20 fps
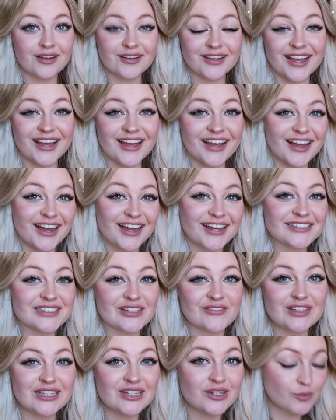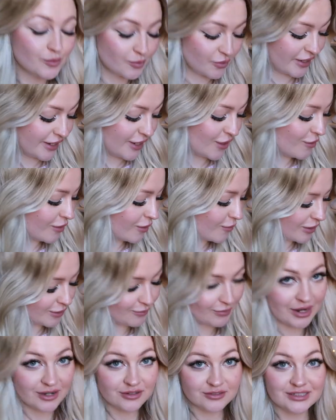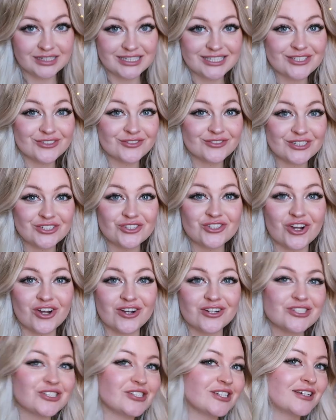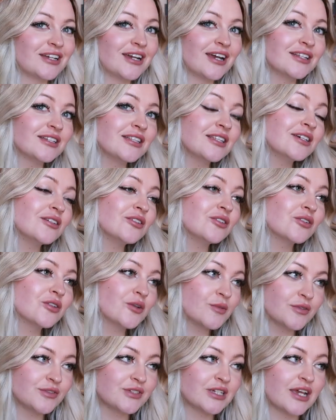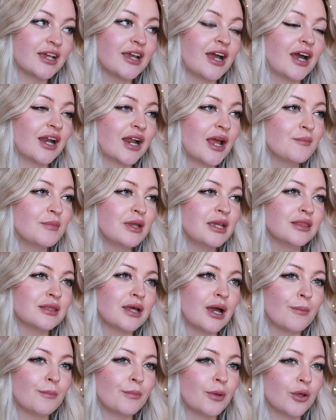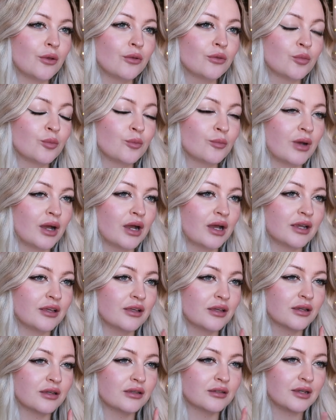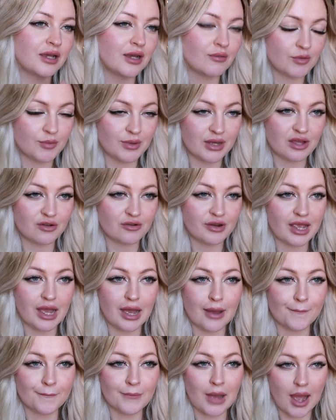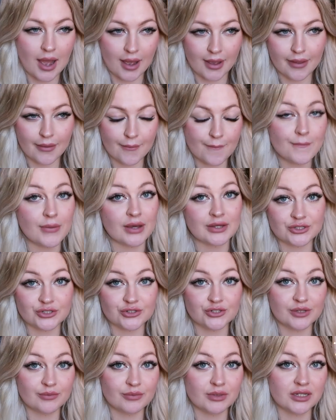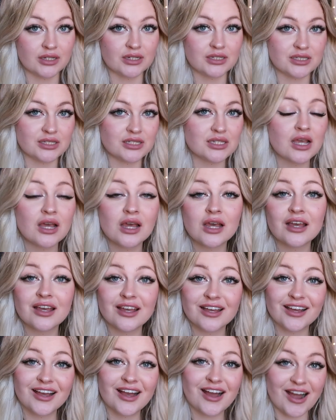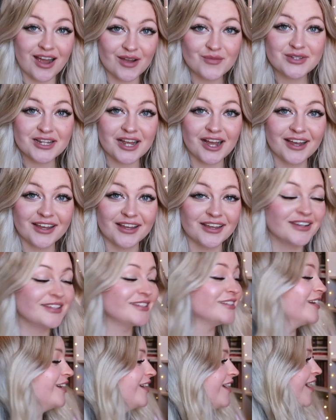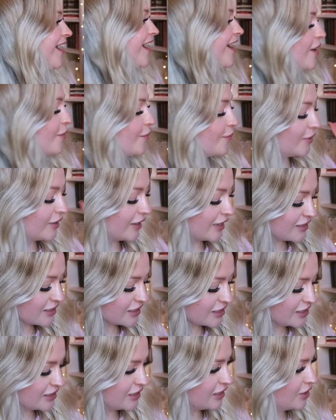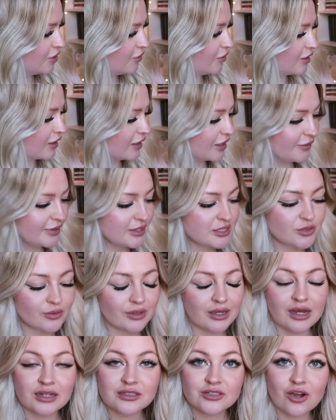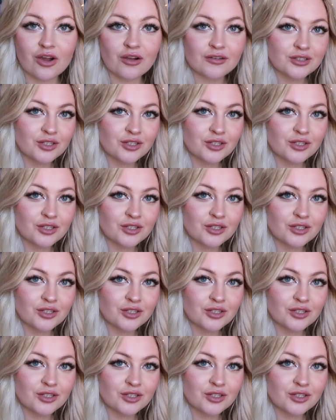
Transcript: Okay, I had to have a little break while my batteries recharged, and I had a little cup of tea. And I mean that both my camera battery and my battery, because I'm tired. But let's continue on anyway. So we had our